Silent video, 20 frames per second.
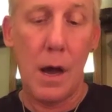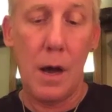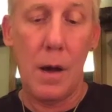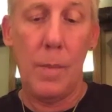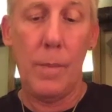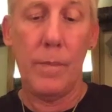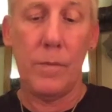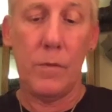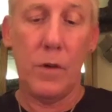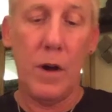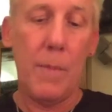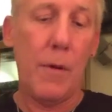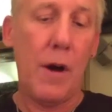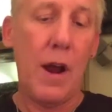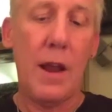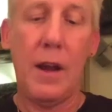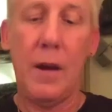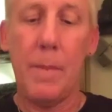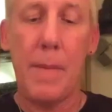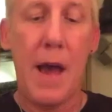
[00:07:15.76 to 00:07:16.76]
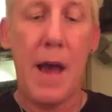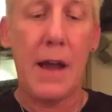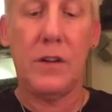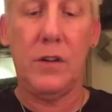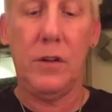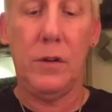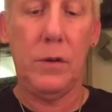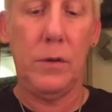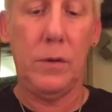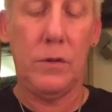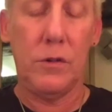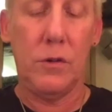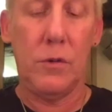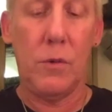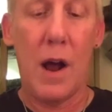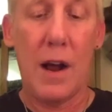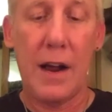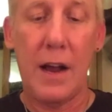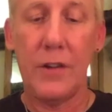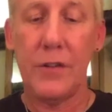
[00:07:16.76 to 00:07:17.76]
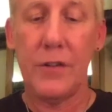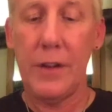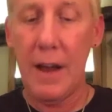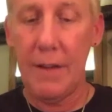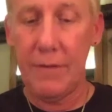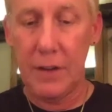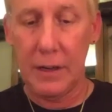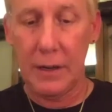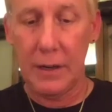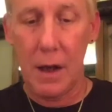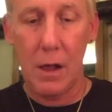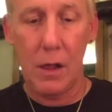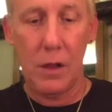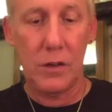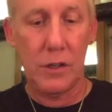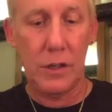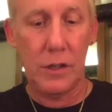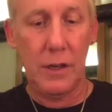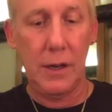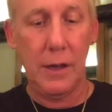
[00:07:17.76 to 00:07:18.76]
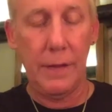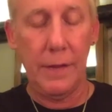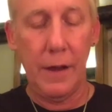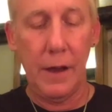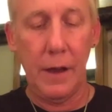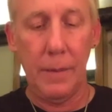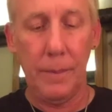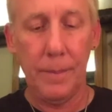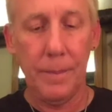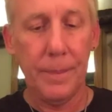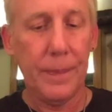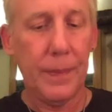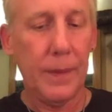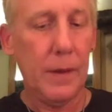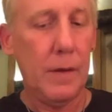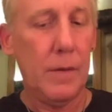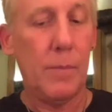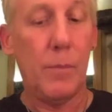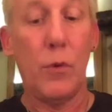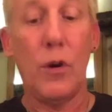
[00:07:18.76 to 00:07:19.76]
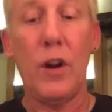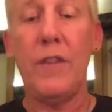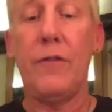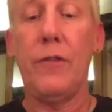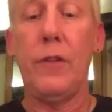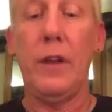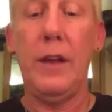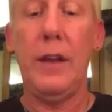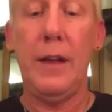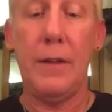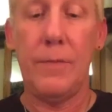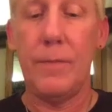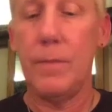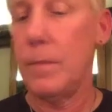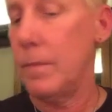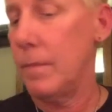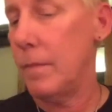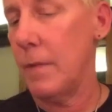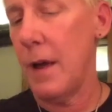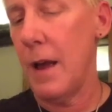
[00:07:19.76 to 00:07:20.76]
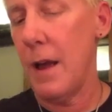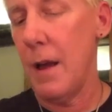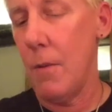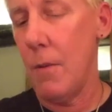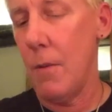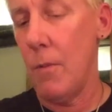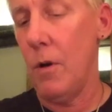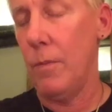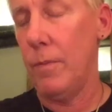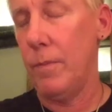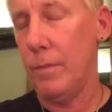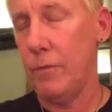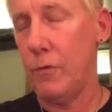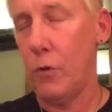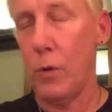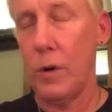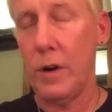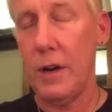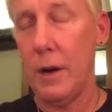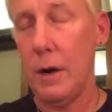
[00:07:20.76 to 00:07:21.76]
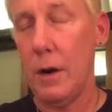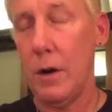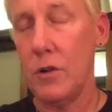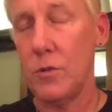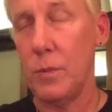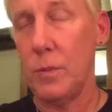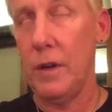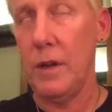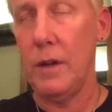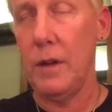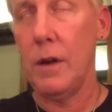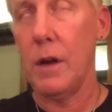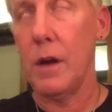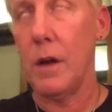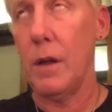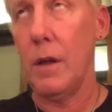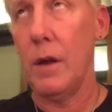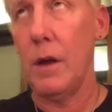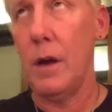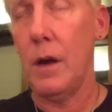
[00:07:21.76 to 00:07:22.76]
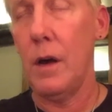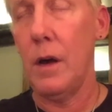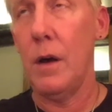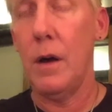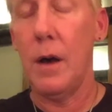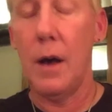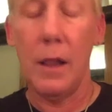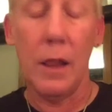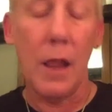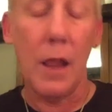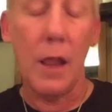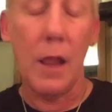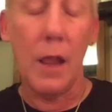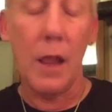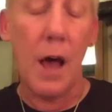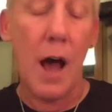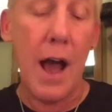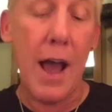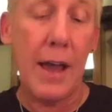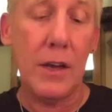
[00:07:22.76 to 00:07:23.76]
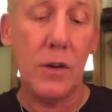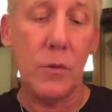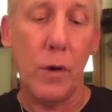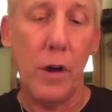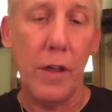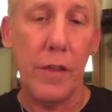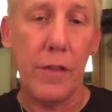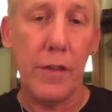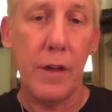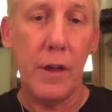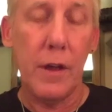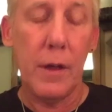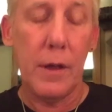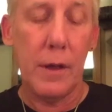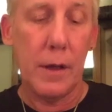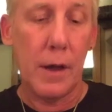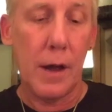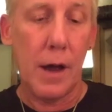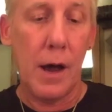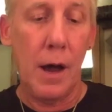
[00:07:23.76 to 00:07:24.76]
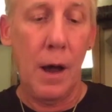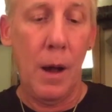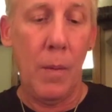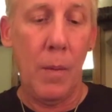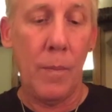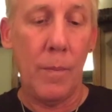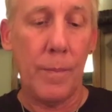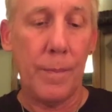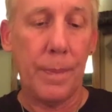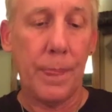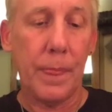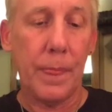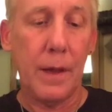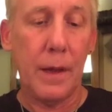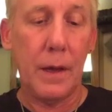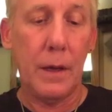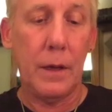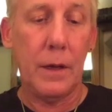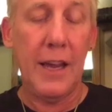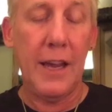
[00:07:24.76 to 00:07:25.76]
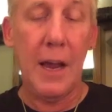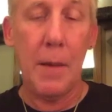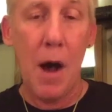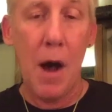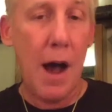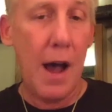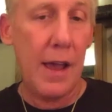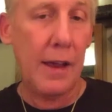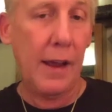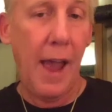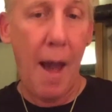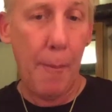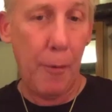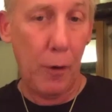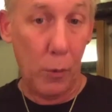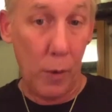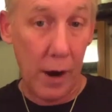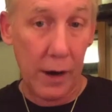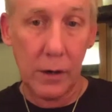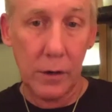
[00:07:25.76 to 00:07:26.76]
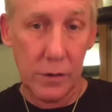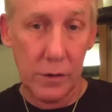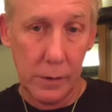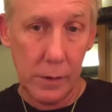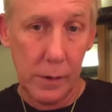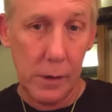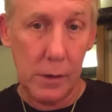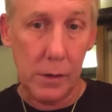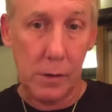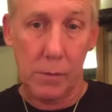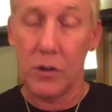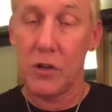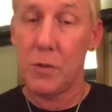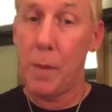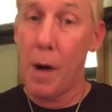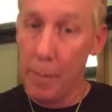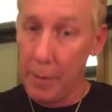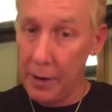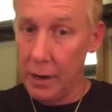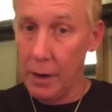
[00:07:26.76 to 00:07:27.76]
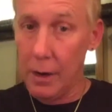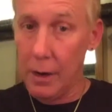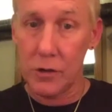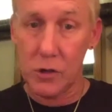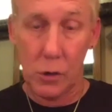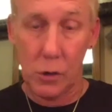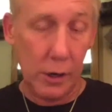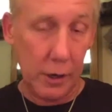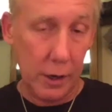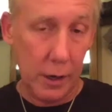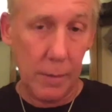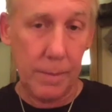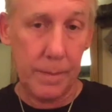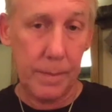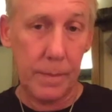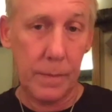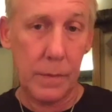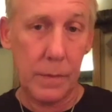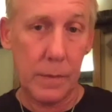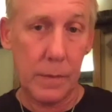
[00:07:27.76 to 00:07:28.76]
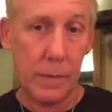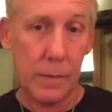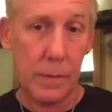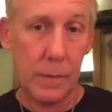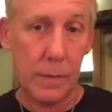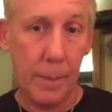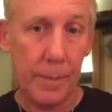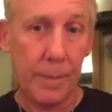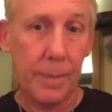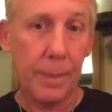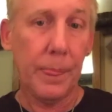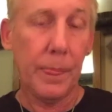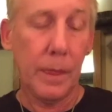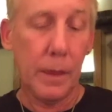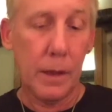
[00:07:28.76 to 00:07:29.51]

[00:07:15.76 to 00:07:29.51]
rebranded back to Rockhouse Live Technology. And then briefly, 4 years, we aligned with EMI and Capitol Records, which brought me to Australia. And